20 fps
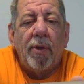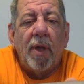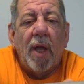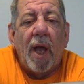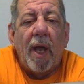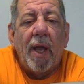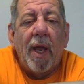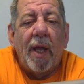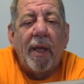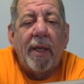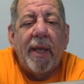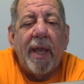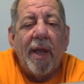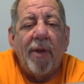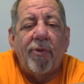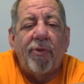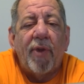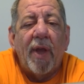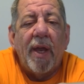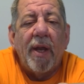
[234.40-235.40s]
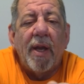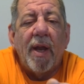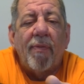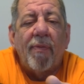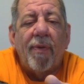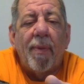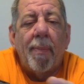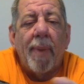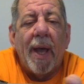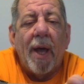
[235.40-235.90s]
I can't say
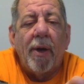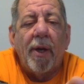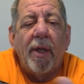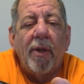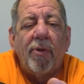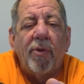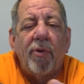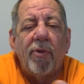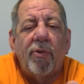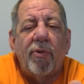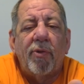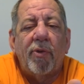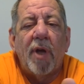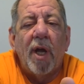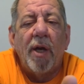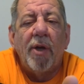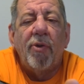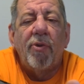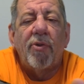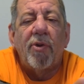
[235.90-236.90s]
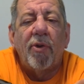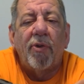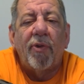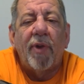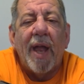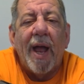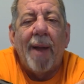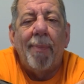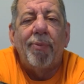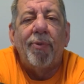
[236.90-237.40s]
enough about it. This gun is just
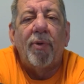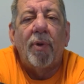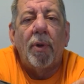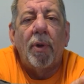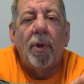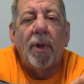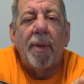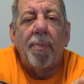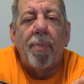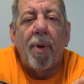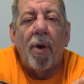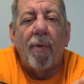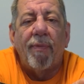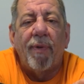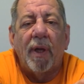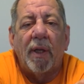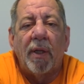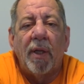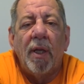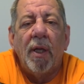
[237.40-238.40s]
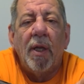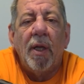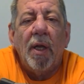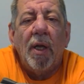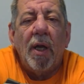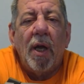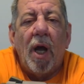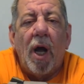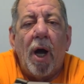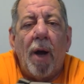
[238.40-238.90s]
absolutely perfect.
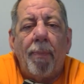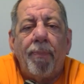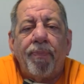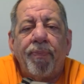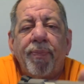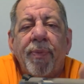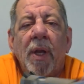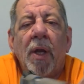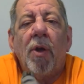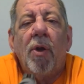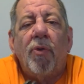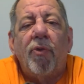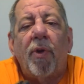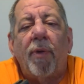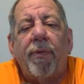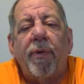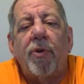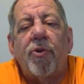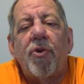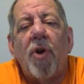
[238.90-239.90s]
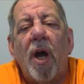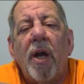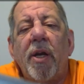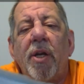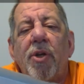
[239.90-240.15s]
So if you're trying